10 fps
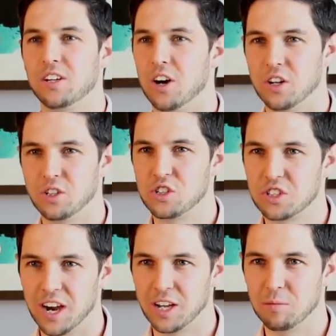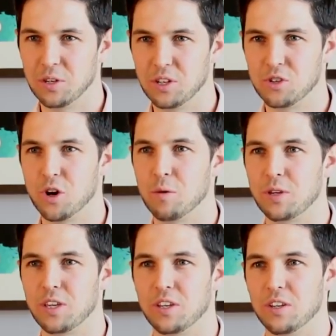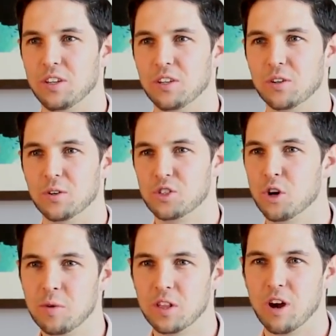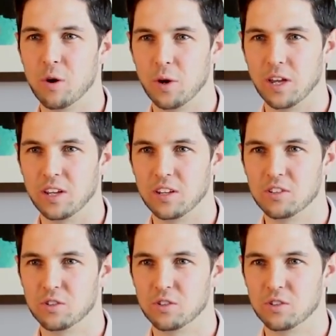God, just guide me, show me the right way.